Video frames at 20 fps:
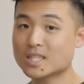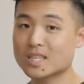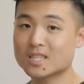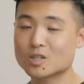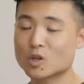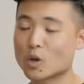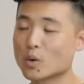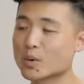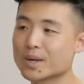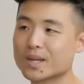it's
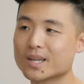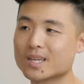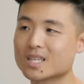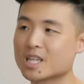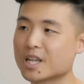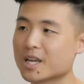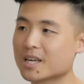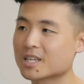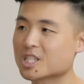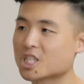loaded,
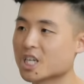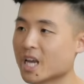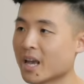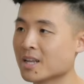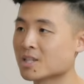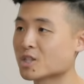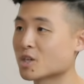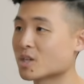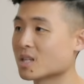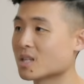click
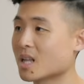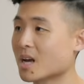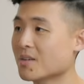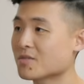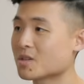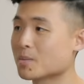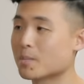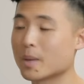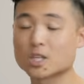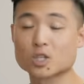change on the
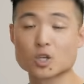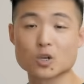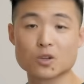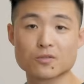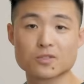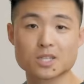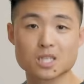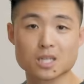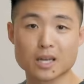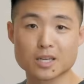left to make sure
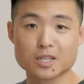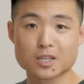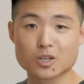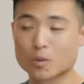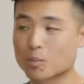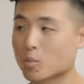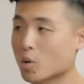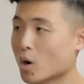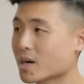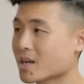you've selected
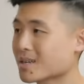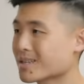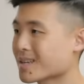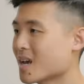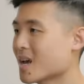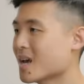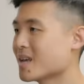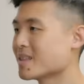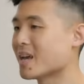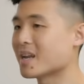your product,
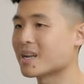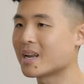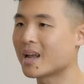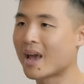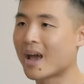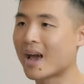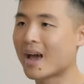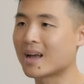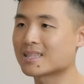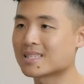then
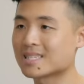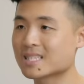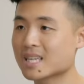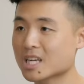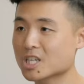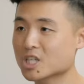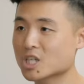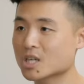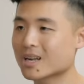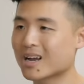add
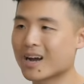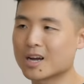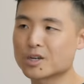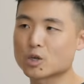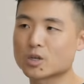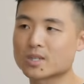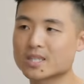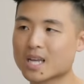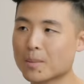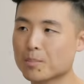section
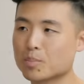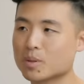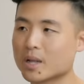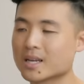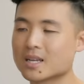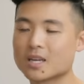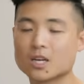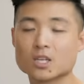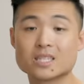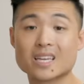under
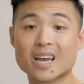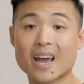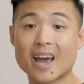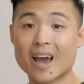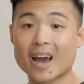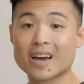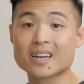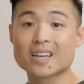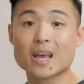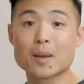template to
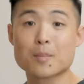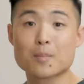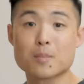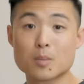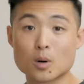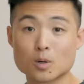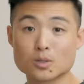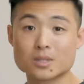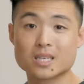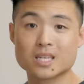add a
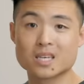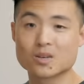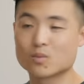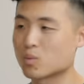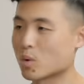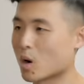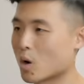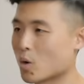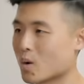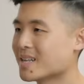
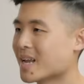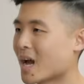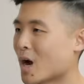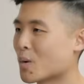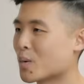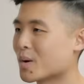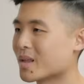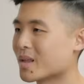multi-row. Now,